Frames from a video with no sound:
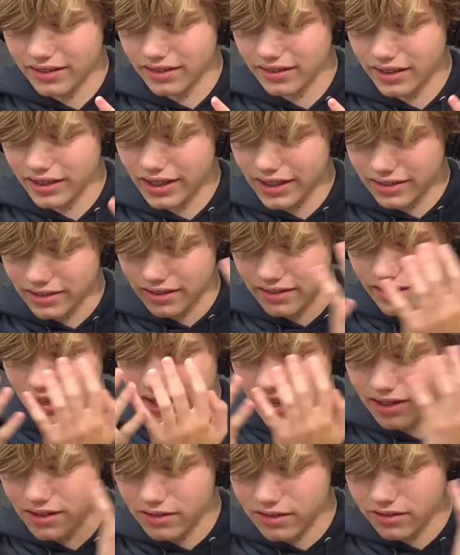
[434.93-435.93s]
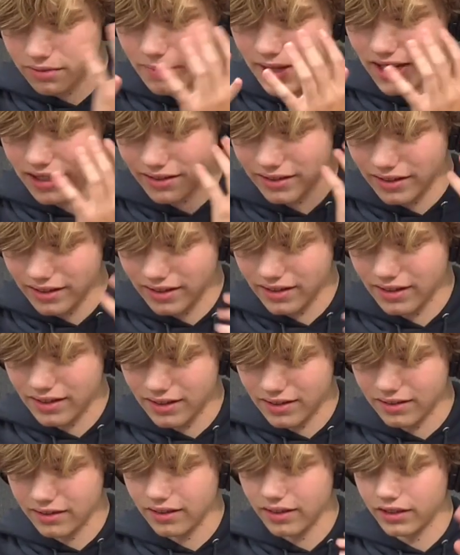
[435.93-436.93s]
gets his head smashed in, and
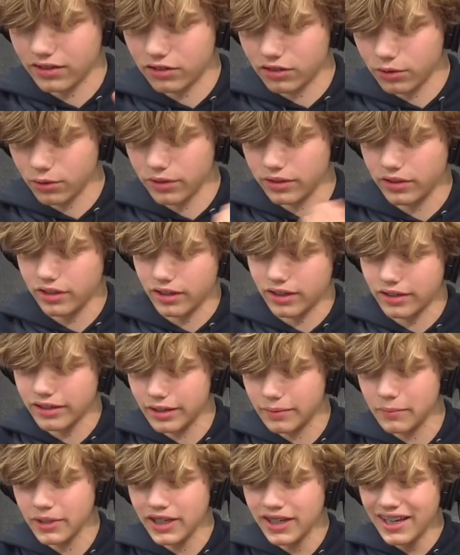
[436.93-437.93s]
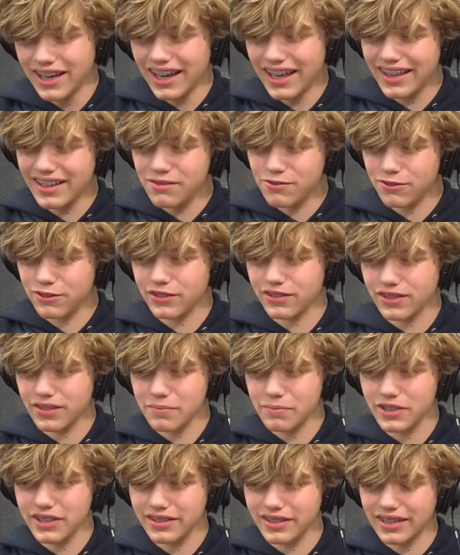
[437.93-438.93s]
it's like showing the clip. And then for some
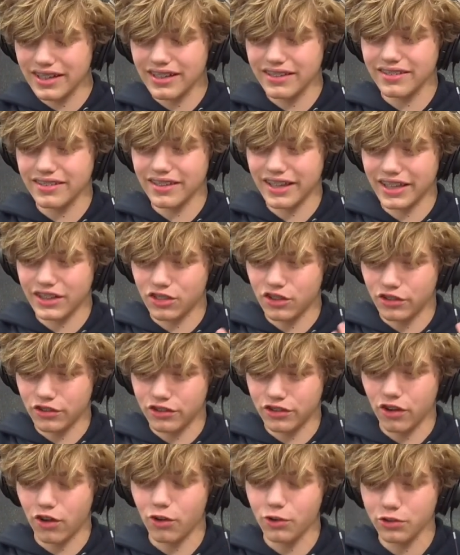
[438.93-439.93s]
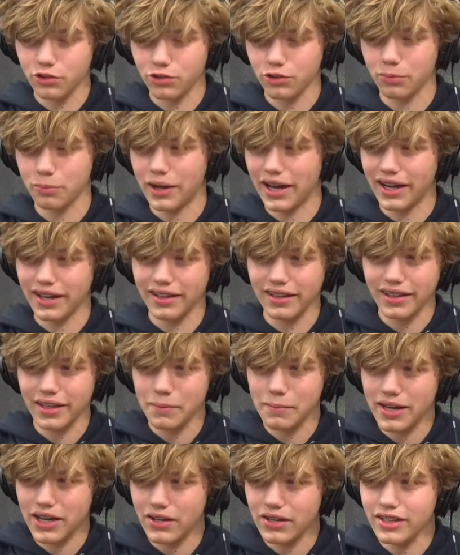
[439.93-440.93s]
reason, it's like they're all smiling
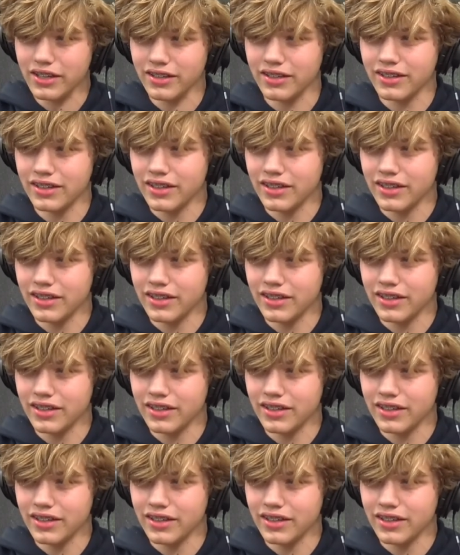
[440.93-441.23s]
about it.